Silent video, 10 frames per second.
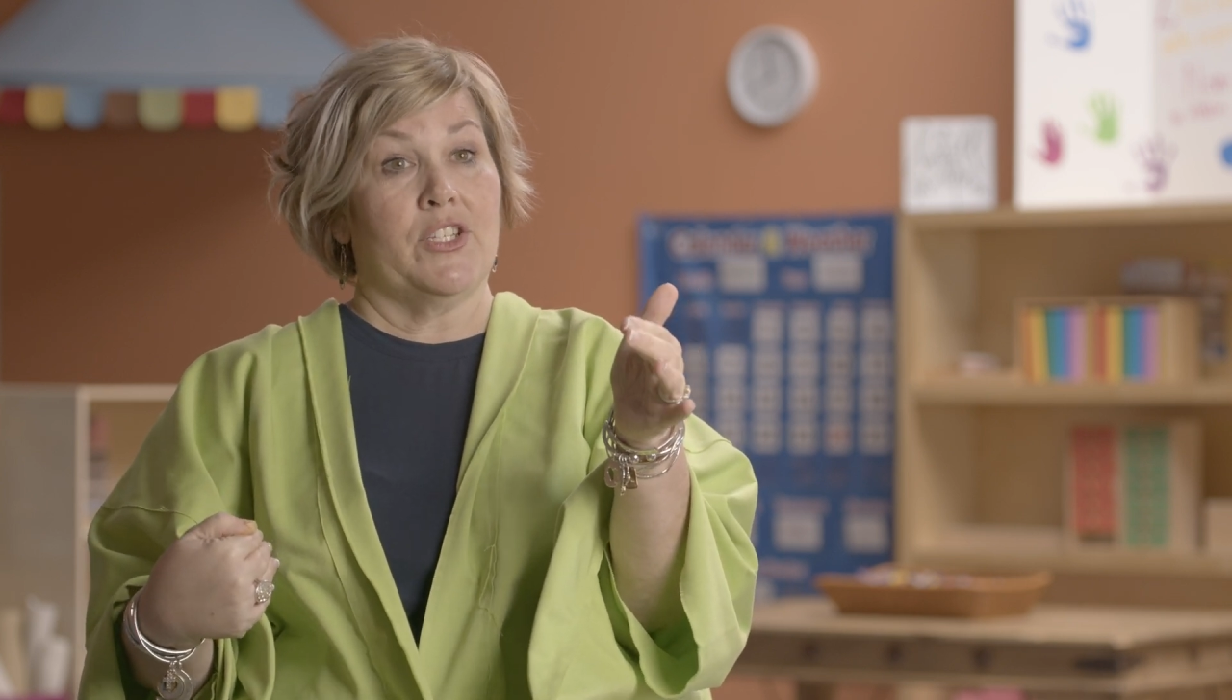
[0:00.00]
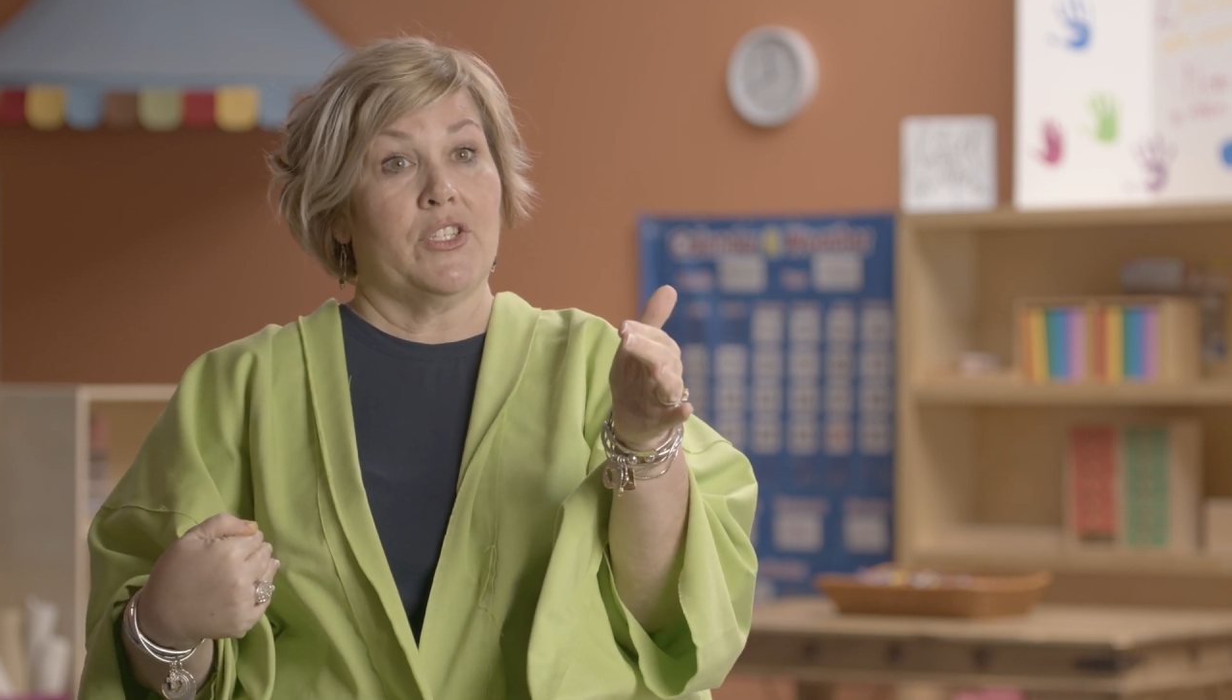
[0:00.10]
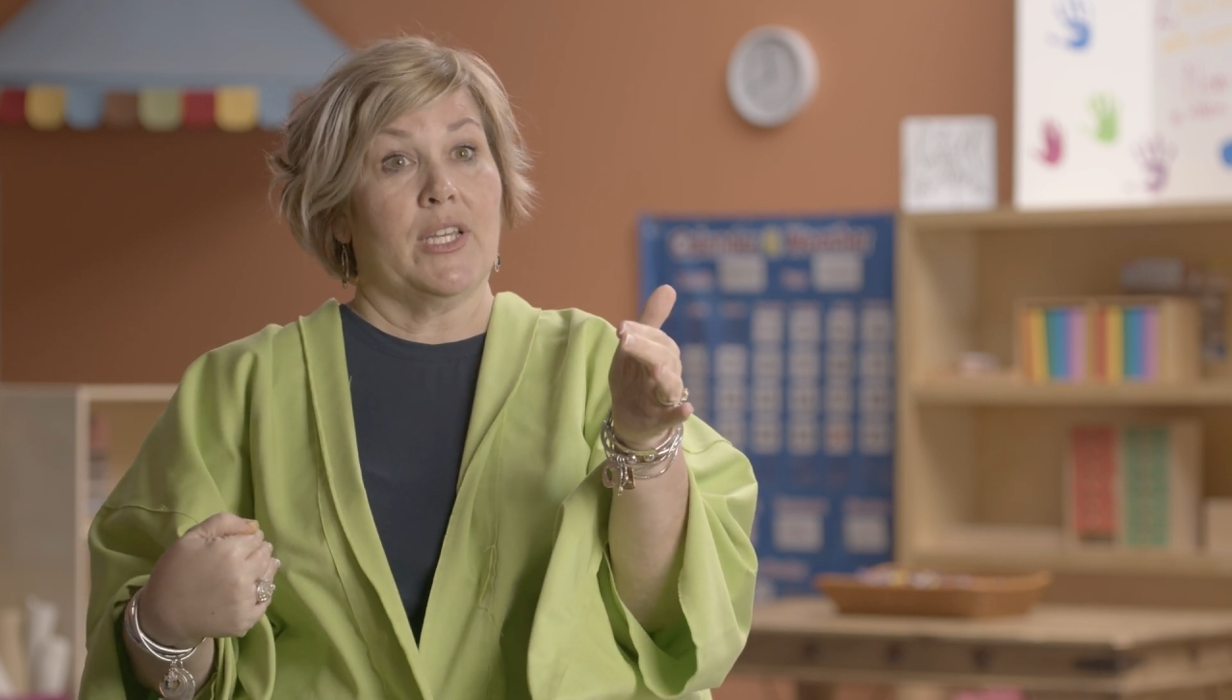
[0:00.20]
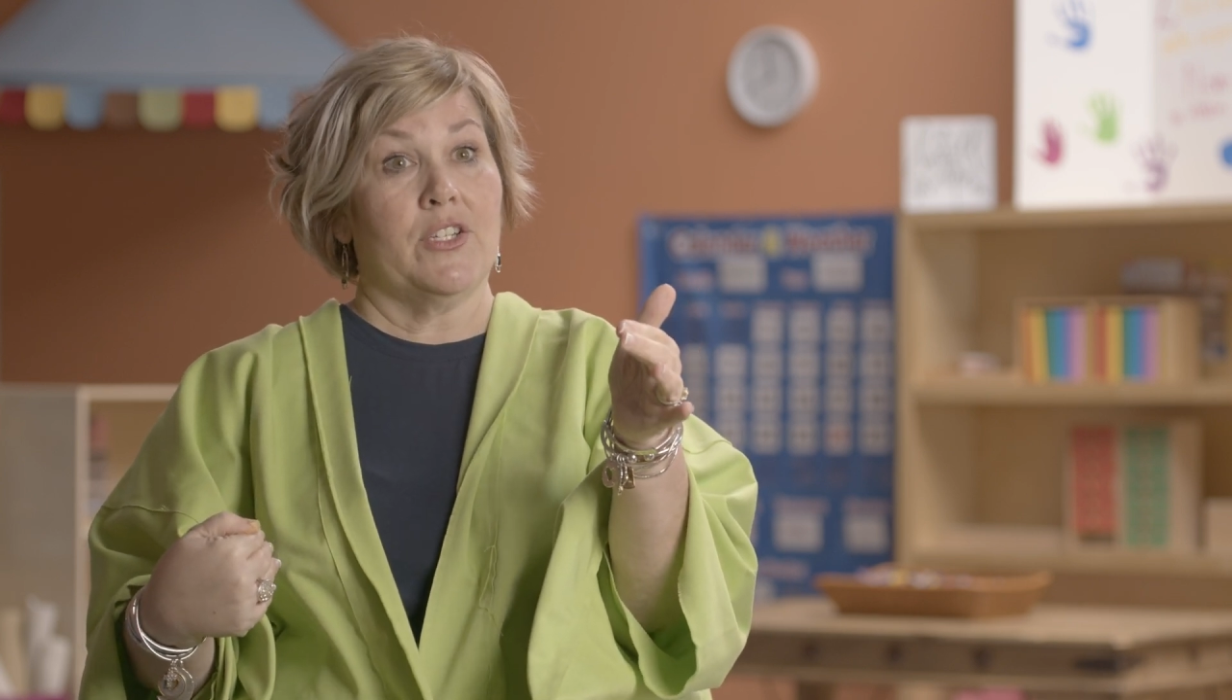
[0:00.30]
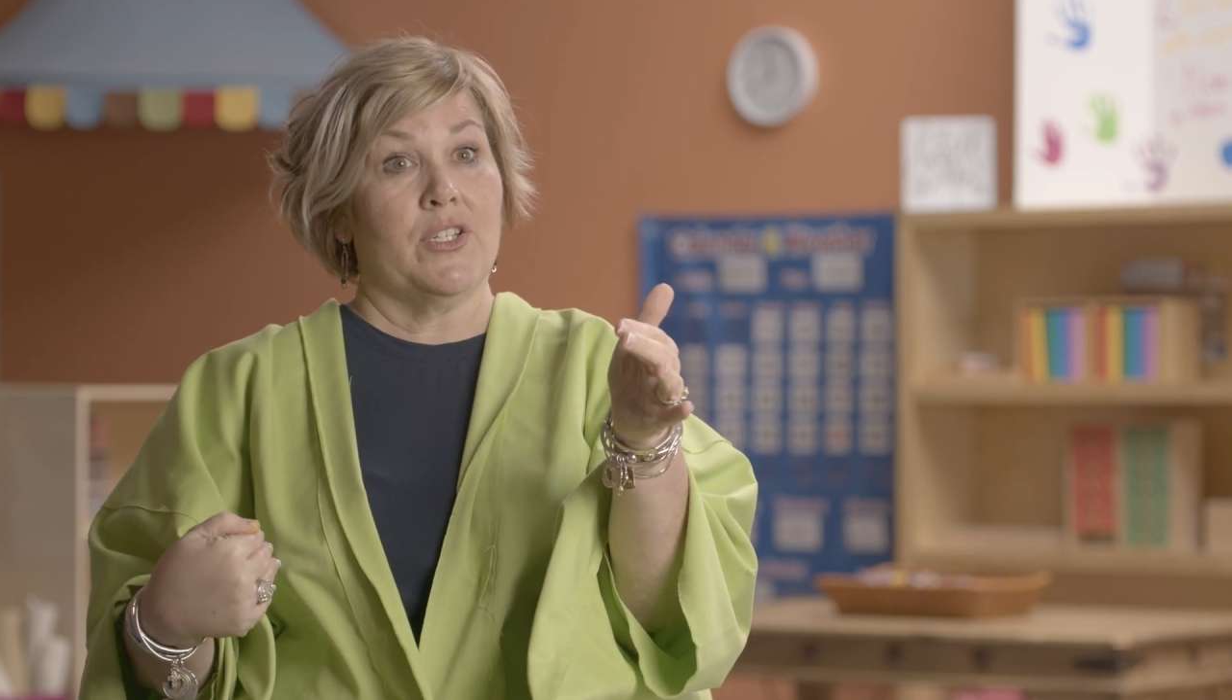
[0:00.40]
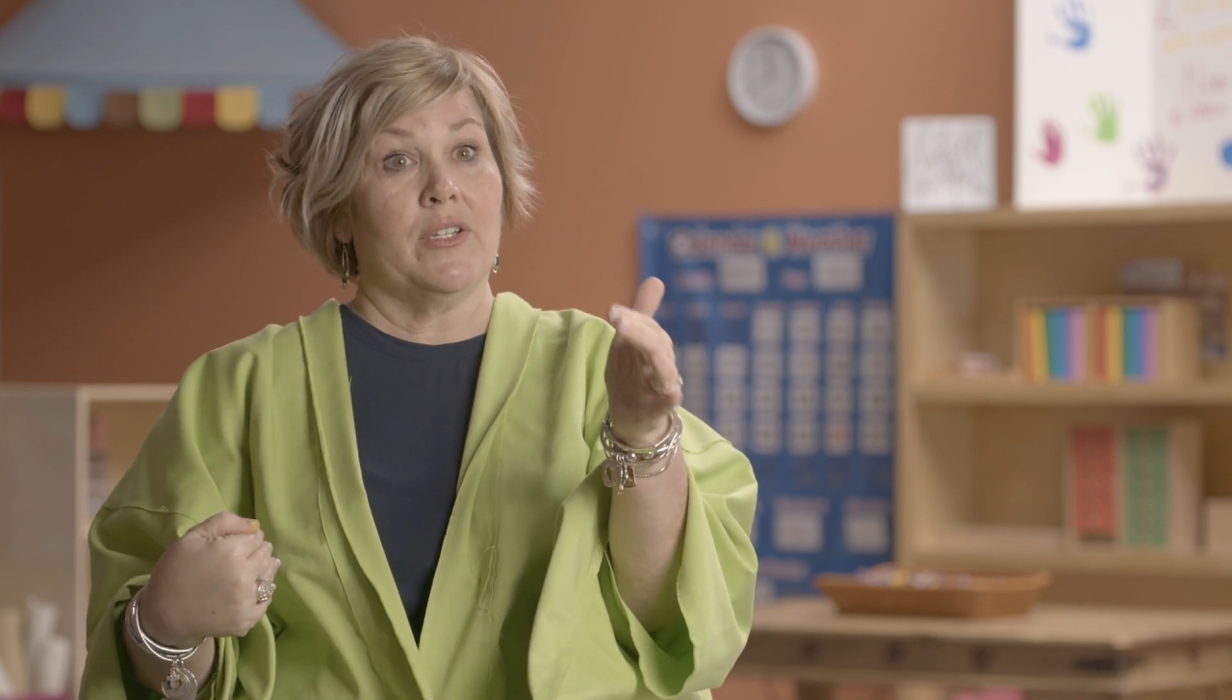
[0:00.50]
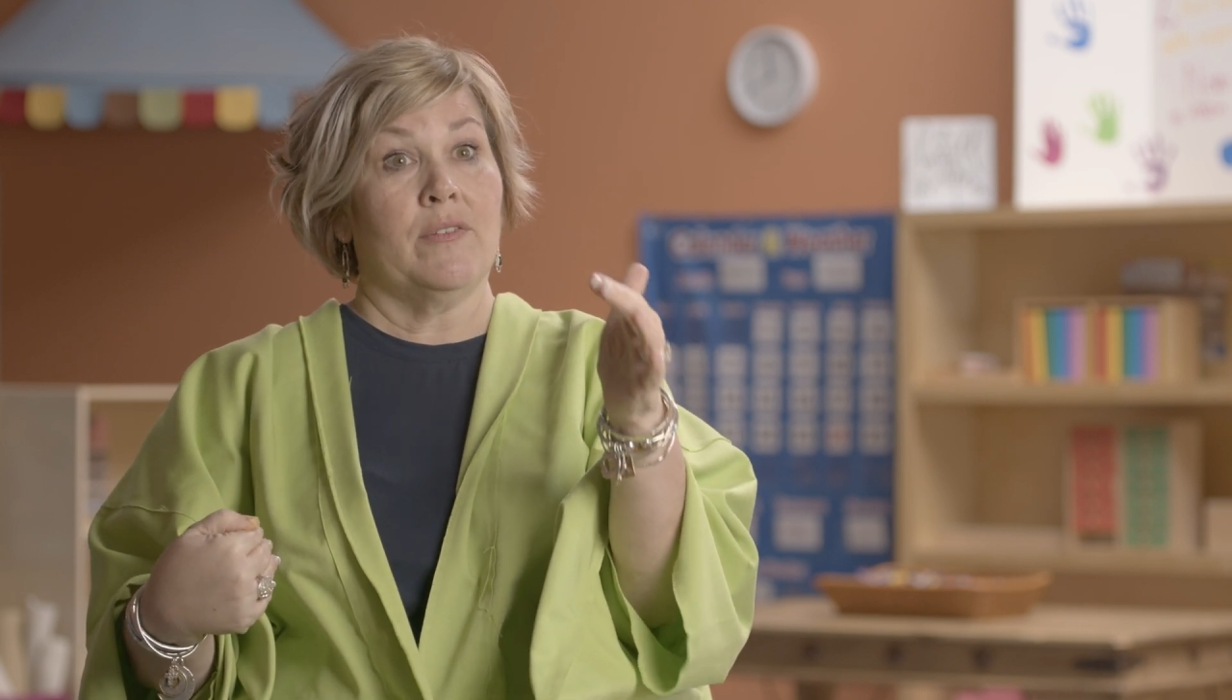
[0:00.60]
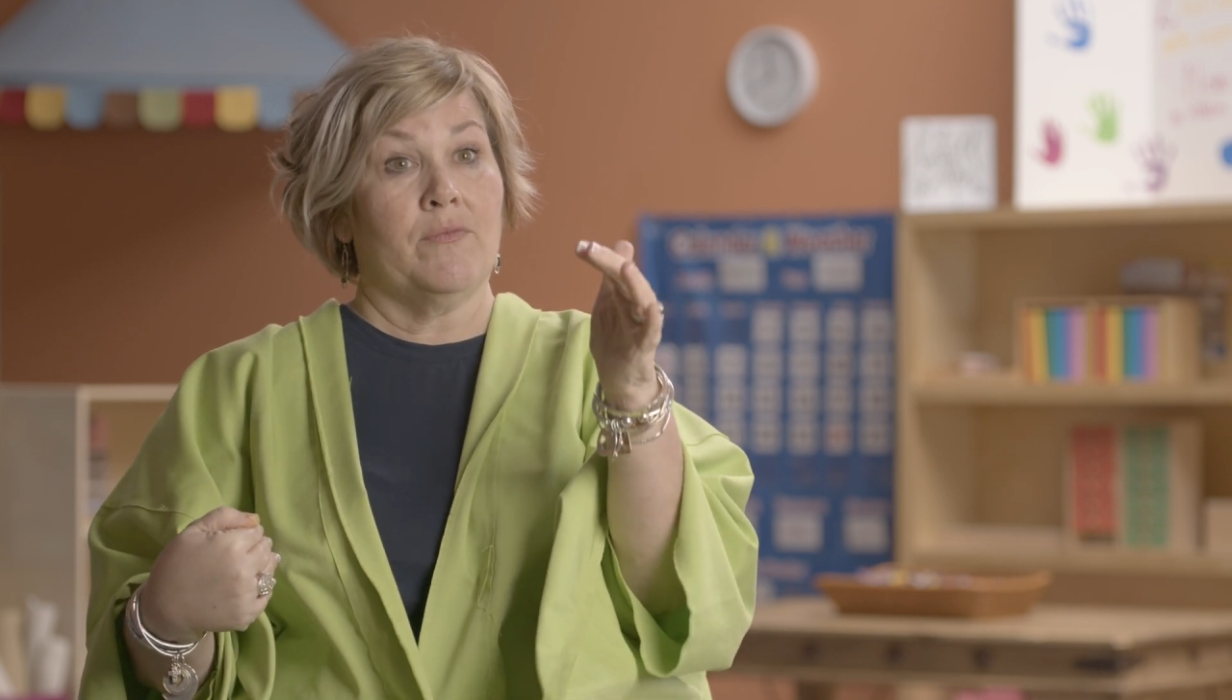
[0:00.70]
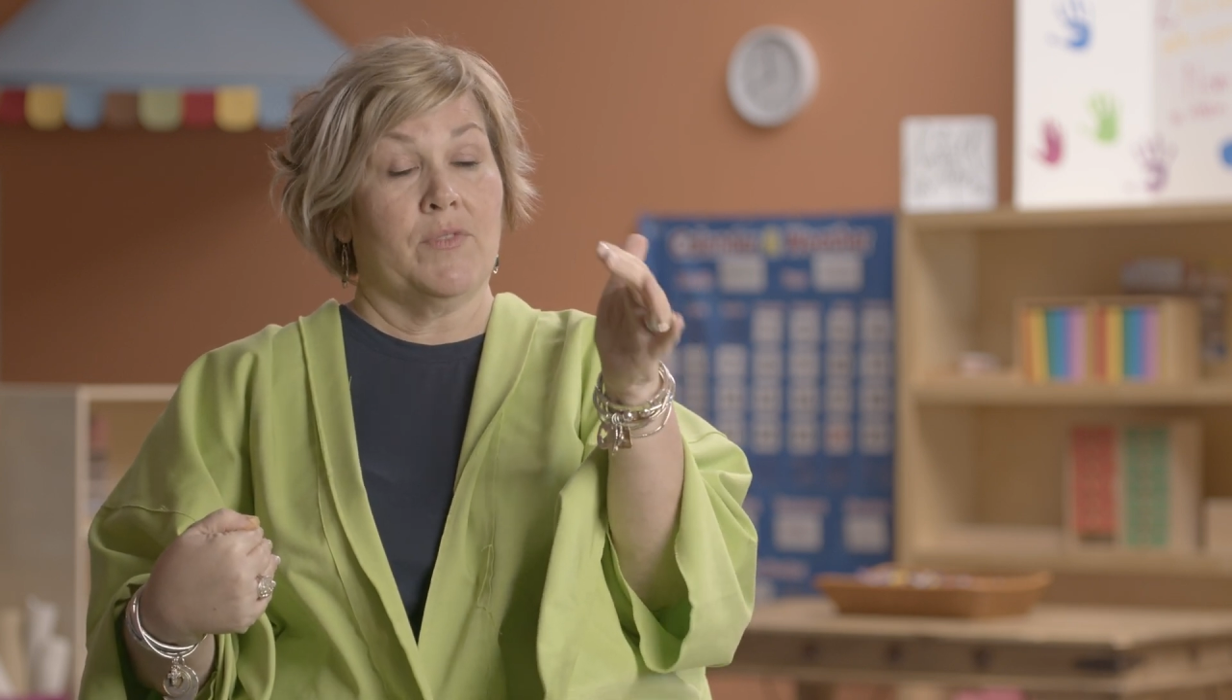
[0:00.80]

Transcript: session